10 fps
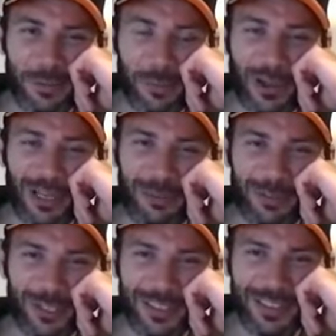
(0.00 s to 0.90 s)

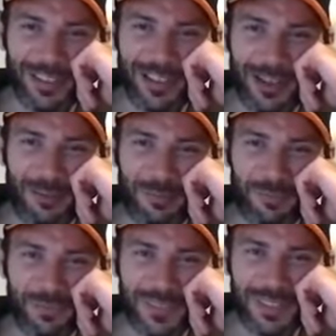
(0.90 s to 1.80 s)
Parliament
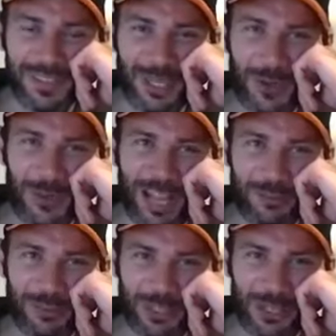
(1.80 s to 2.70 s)
um, don't
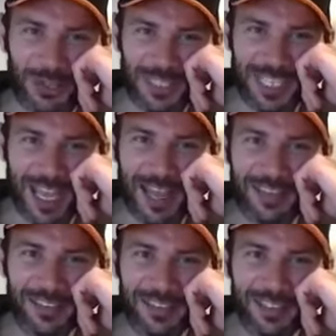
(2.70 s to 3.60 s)
have to close at
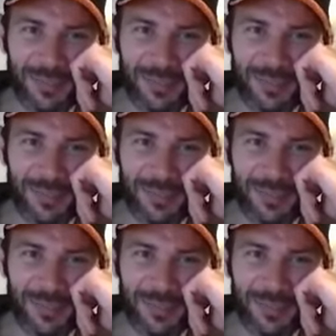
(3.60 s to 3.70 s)
10